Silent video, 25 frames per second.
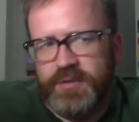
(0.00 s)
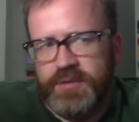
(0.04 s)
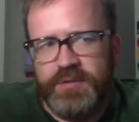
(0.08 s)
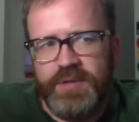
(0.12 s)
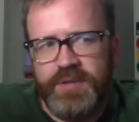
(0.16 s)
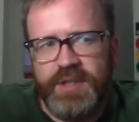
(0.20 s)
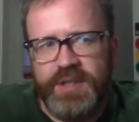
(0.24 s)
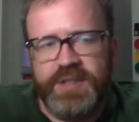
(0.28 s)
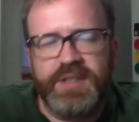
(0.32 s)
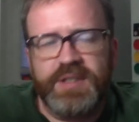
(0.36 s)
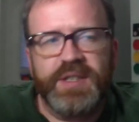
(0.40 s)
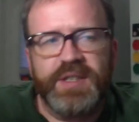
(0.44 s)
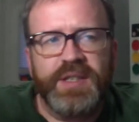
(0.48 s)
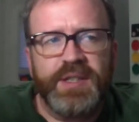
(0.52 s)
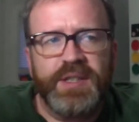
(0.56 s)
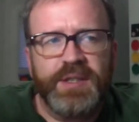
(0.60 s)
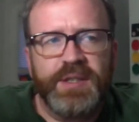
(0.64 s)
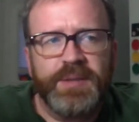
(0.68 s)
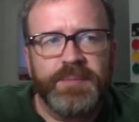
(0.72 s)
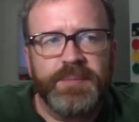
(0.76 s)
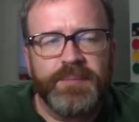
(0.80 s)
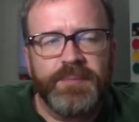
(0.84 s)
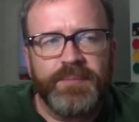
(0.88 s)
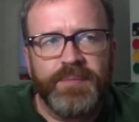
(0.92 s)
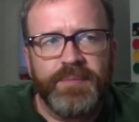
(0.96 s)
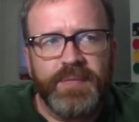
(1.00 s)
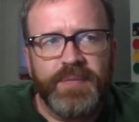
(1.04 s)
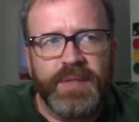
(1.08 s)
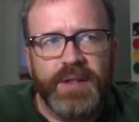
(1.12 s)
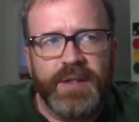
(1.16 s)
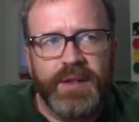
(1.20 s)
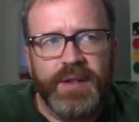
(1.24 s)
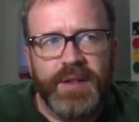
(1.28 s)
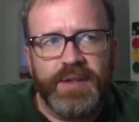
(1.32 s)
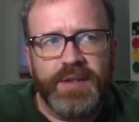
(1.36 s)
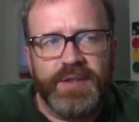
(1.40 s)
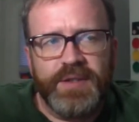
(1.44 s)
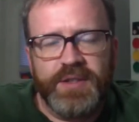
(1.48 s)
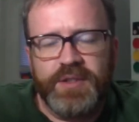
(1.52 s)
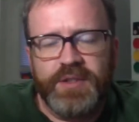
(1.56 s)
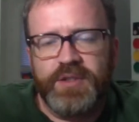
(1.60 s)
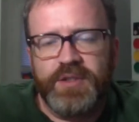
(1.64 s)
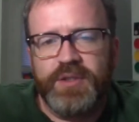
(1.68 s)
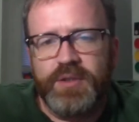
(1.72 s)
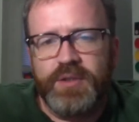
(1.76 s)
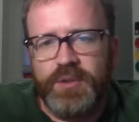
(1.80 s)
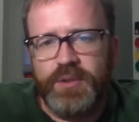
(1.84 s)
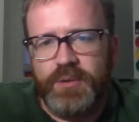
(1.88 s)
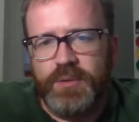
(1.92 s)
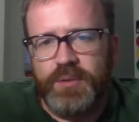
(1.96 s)
let's say I said to
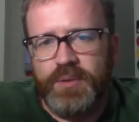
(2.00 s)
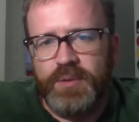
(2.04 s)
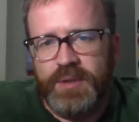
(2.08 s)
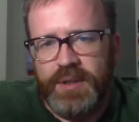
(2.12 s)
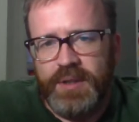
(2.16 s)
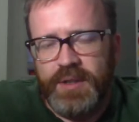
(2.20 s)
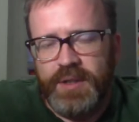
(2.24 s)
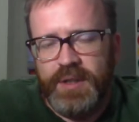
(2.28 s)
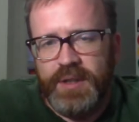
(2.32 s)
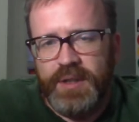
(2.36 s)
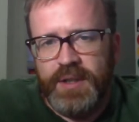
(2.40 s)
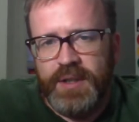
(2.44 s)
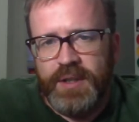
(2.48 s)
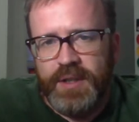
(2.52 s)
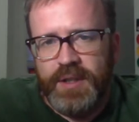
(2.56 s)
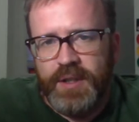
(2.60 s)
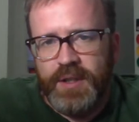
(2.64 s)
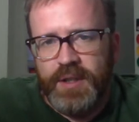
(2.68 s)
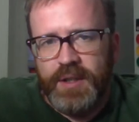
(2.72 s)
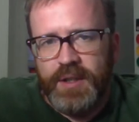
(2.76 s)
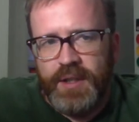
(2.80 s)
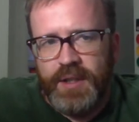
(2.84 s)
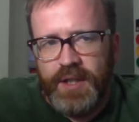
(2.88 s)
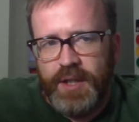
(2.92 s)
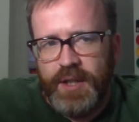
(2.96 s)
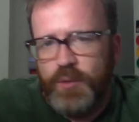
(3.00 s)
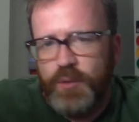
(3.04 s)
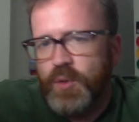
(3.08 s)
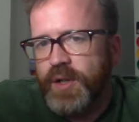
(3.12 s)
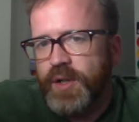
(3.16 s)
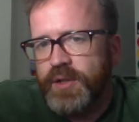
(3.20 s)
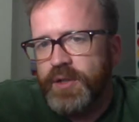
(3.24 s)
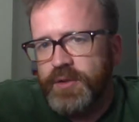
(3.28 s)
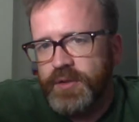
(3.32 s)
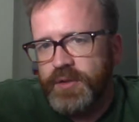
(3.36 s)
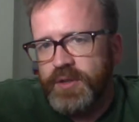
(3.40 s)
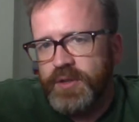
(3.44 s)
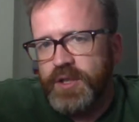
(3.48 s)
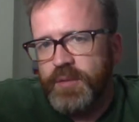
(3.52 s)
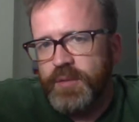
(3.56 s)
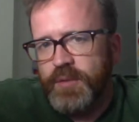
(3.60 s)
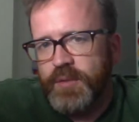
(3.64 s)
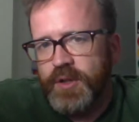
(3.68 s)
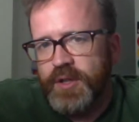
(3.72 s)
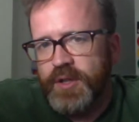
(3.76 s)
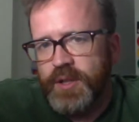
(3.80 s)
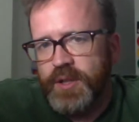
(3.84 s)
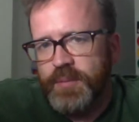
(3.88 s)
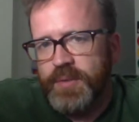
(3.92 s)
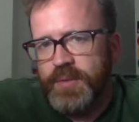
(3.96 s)
you, "Hey, why don't you come
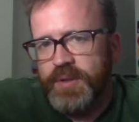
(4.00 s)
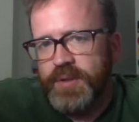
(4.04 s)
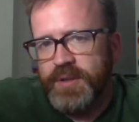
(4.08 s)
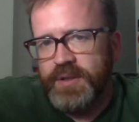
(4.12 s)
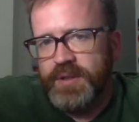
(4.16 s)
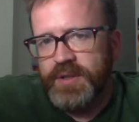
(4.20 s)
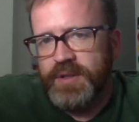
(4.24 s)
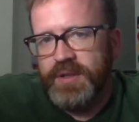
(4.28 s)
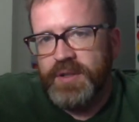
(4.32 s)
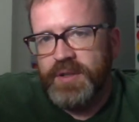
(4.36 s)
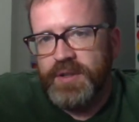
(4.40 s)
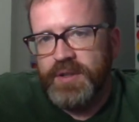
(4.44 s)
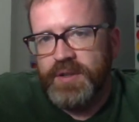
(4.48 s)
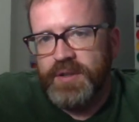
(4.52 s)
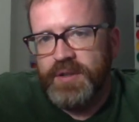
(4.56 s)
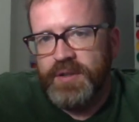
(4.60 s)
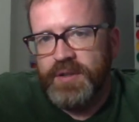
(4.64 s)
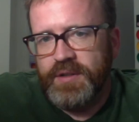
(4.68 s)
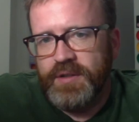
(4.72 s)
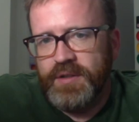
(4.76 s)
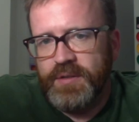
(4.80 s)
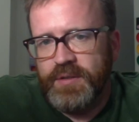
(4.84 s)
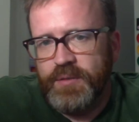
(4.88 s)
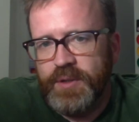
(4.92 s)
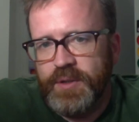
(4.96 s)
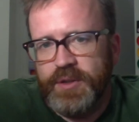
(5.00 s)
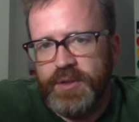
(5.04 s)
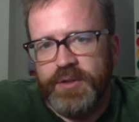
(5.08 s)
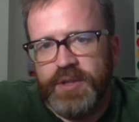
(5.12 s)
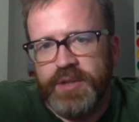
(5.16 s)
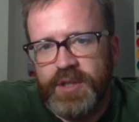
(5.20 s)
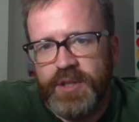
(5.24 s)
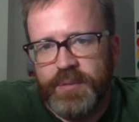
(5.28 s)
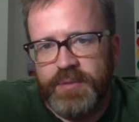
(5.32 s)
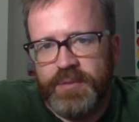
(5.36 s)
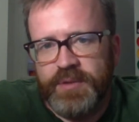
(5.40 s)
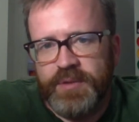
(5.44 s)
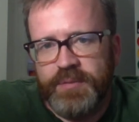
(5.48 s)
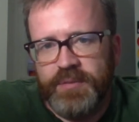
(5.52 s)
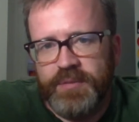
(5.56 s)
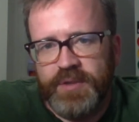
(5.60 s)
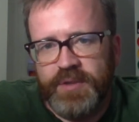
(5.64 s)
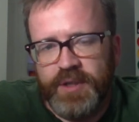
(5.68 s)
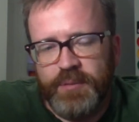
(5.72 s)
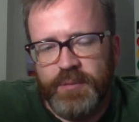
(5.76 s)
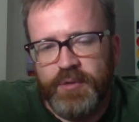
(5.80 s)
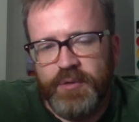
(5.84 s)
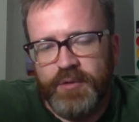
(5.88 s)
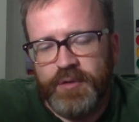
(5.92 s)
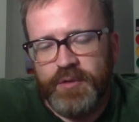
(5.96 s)
on up and why don't you
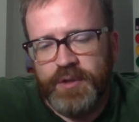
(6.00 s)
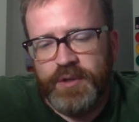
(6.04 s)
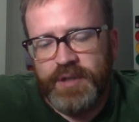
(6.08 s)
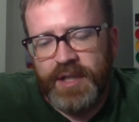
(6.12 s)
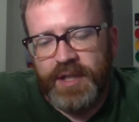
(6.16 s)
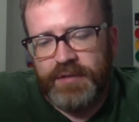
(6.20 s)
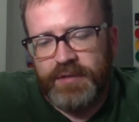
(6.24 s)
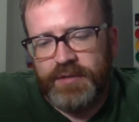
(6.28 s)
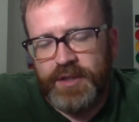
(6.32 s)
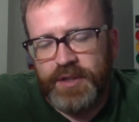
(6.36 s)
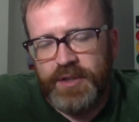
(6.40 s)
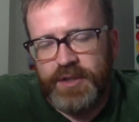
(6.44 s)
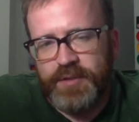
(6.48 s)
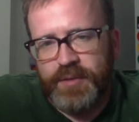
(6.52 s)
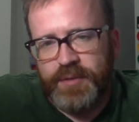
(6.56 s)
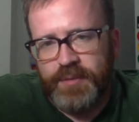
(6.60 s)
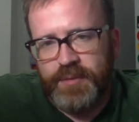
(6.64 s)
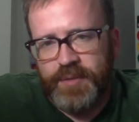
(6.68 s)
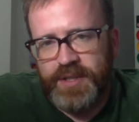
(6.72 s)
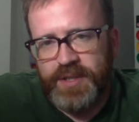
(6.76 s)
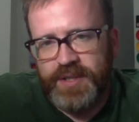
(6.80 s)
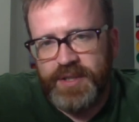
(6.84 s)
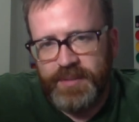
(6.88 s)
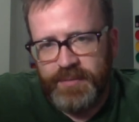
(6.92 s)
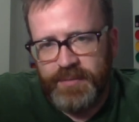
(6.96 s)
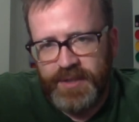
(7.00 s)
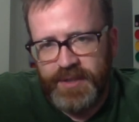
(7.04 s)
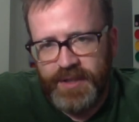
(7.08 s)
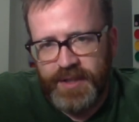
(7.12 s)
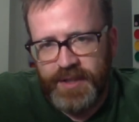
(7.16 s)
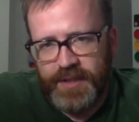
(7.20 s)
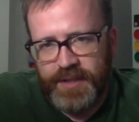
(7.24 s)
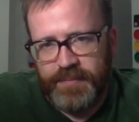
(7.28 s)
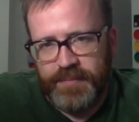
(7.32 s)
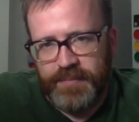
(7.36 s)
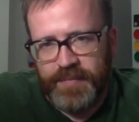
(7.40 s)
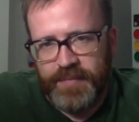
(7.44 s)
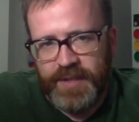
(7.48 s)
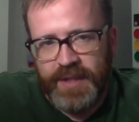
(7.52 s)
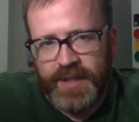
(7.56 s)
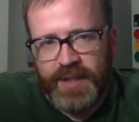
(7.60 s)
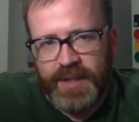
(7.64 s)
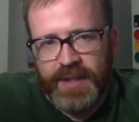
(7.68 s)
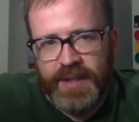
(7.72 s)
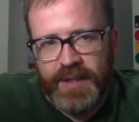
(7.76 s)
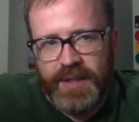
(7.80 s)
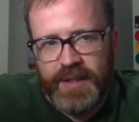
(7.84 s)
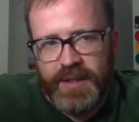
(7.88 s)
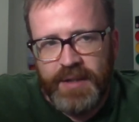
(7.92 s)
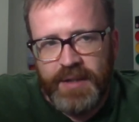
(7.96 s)
come over and have lunch with me sometime?"
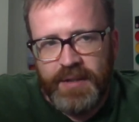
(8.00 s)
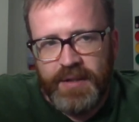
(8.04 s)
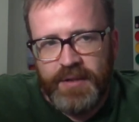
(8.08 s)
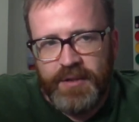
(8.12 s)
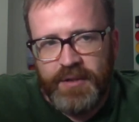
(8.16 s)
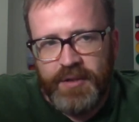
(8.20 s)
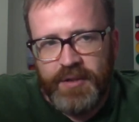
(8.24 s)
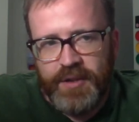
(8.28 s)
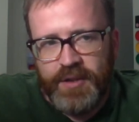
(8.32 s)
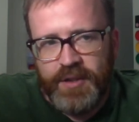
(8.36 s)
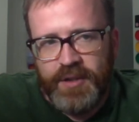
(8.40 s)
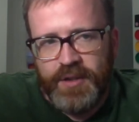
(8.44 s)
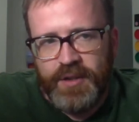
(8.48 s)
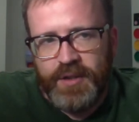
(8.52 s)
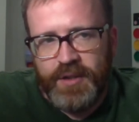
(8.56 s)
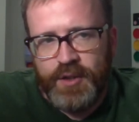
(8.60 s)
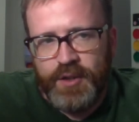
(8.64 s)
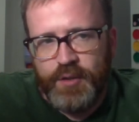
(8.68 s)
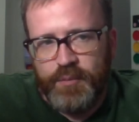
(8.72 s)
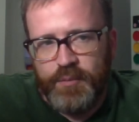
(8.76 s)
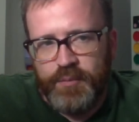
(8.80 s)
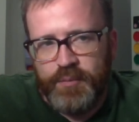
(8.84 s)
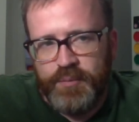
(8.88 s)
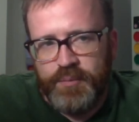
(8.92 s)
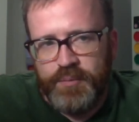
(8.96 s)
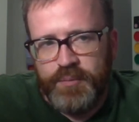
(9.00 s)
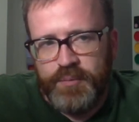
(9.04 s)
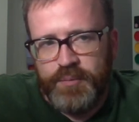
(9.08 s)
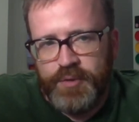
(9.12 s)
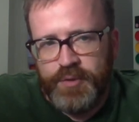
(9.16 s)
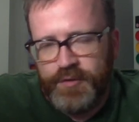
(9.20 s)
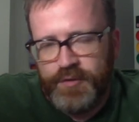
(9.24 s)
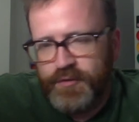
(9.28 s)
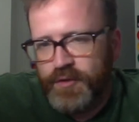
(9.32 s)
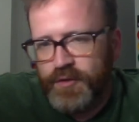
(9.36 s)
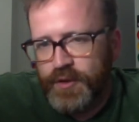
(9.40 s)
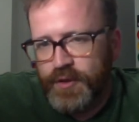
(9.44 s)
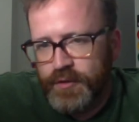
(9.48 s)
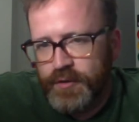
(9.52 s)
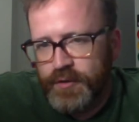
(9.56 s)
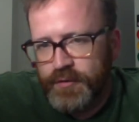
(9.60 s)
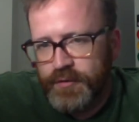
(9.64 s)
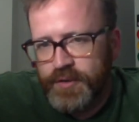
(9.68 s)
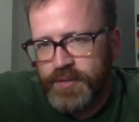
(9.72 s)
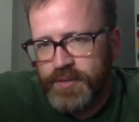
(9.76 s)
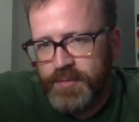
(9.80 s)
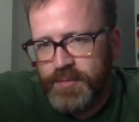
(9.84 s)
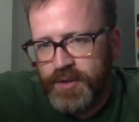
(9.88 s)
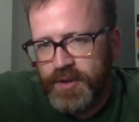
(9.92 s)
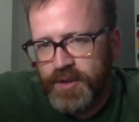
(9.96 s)
The preferred
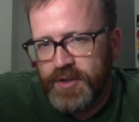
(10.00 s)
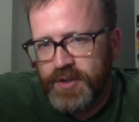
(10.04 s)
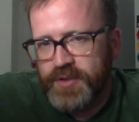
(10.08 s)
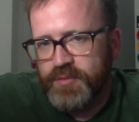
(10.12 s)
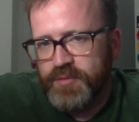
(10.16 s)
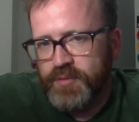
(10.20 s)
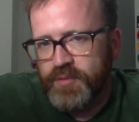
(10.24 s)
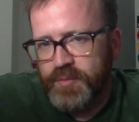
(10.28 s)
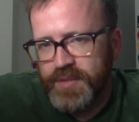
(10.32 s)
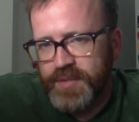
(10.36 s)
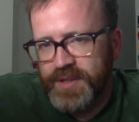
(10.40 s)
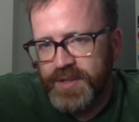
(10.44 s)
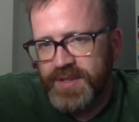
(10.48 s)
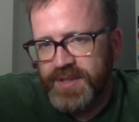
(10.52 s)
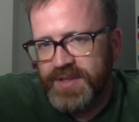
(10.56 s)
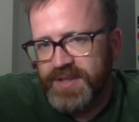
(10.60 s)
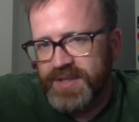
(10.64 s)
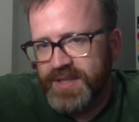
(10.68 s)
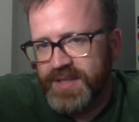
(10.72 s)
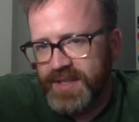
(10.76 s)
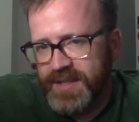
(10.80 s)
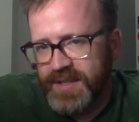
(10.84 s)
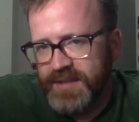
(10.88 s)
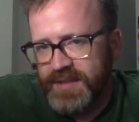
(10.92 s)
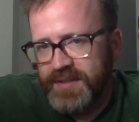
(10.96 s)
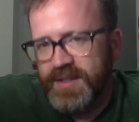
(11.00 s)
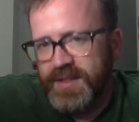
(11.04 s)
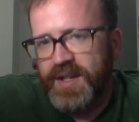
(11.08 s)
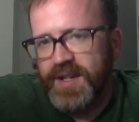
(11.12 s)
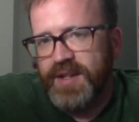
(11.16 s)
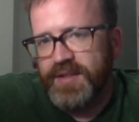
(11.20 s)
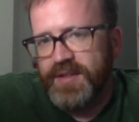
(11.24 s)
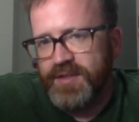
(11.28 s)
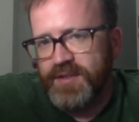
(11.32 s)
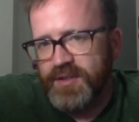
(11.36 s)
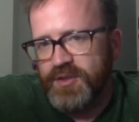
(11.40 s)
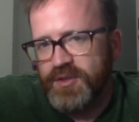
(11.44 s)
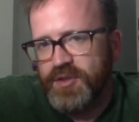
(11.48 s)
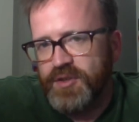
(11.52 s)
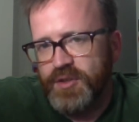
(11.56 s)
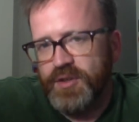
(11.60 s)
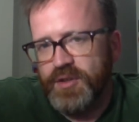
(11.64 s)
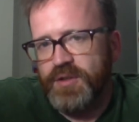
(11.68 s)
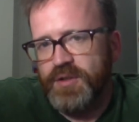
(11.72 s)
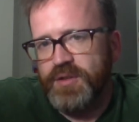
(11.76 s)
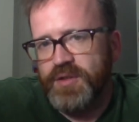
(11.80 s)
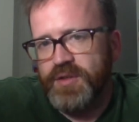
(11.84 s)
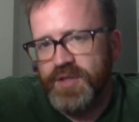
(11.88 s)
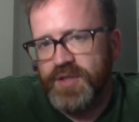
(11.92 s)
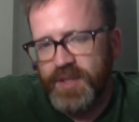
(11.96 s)
response would be to say, "Yes, sure,
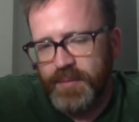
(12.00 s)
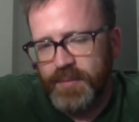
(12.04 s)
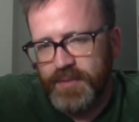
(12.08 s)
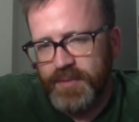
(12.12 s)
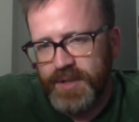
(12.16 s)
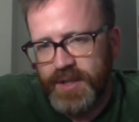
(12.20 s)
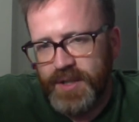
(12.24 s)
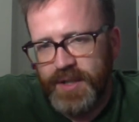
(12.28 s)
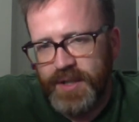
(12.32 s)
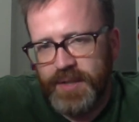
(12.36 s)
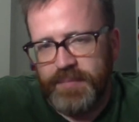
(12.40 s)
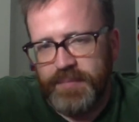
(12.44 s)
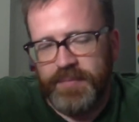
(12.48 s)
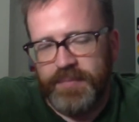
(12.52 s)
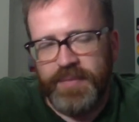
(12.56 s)
sometime."